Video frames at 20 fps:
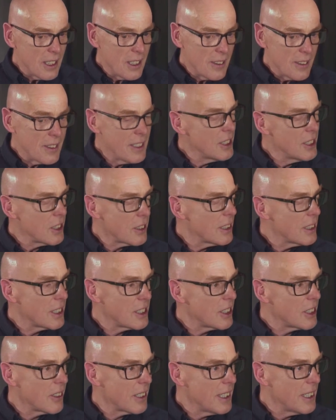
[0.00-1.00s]
Things aren't
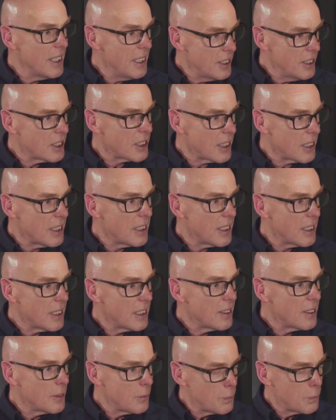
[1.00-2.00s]
necessarily easy,
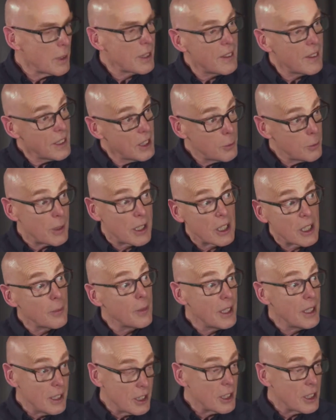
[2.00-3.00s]
but things
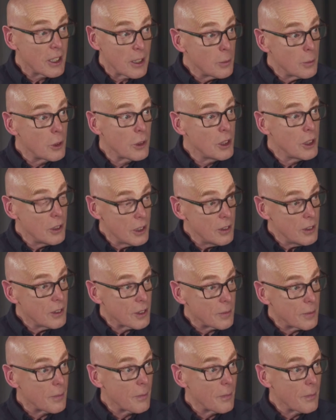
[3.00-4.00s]
become easier the more you do
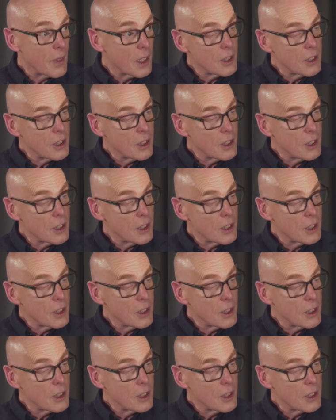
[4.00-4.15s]
them.